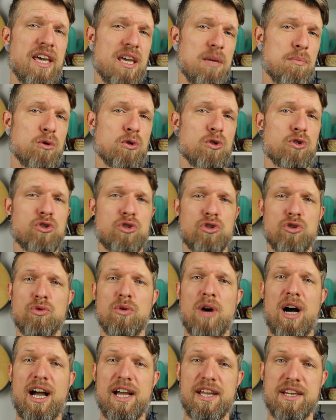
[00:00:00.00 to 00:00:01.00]
able
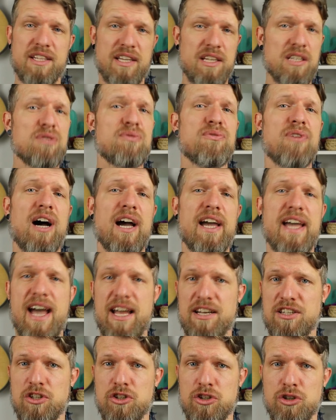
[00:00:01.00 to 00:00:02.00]
to identify
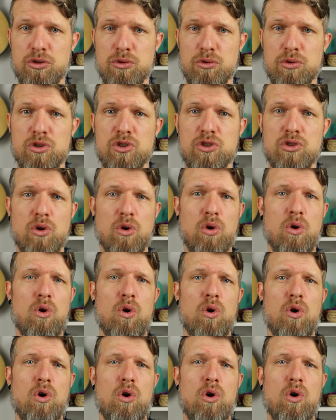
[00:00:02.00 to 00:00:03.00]
attitudes
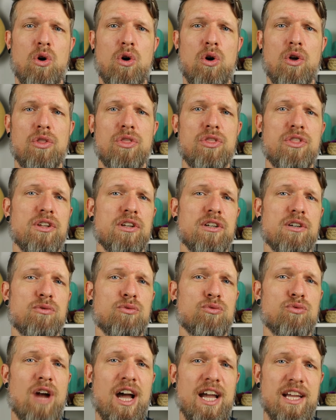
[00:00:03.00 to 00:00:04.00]
or the
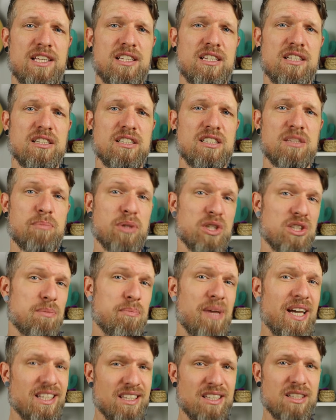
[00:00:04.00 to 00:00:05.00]
writer's
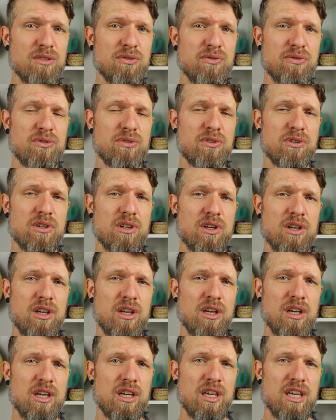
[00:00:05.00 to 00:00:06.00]
perspective
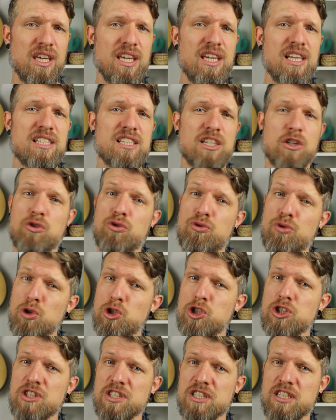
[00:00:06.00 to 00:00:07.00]
is a
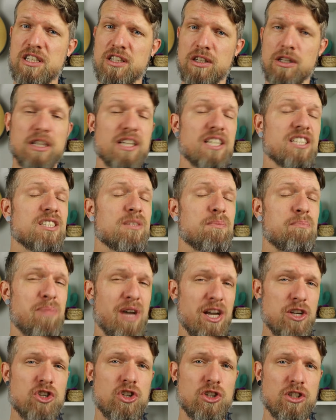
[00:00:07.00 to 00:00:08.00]
crucial skill,
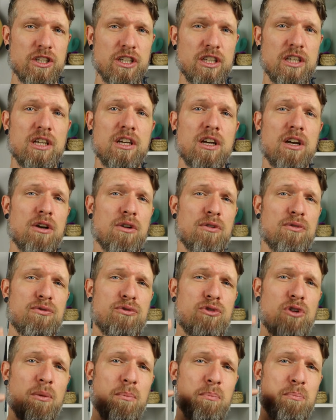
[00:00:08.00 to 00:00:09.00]
especially
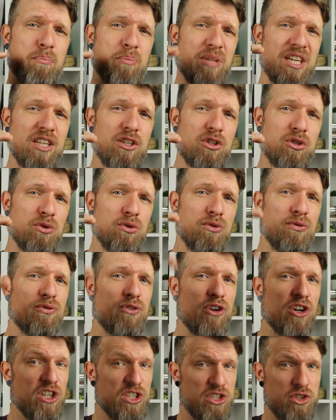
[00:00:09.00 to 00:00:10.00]
from B2
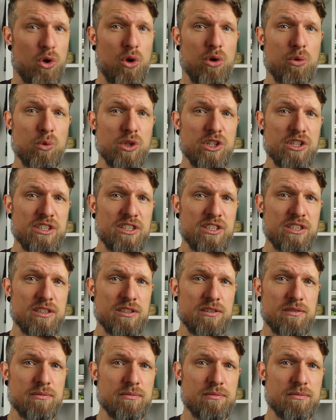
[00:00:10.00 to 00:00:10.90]
first onwards.